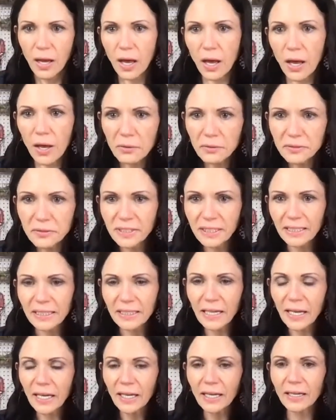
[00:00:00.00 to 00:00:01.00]
Oh,
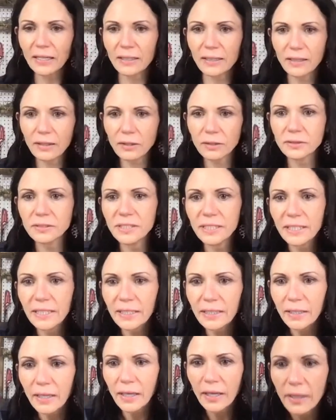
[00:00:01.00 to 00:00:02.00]
Dina or
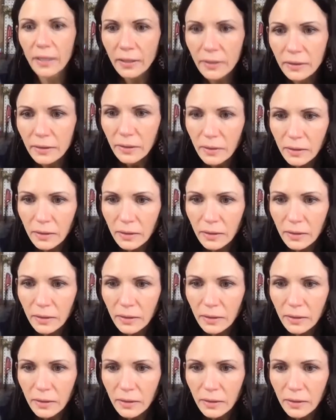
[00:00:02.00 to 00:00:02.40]
Deanna?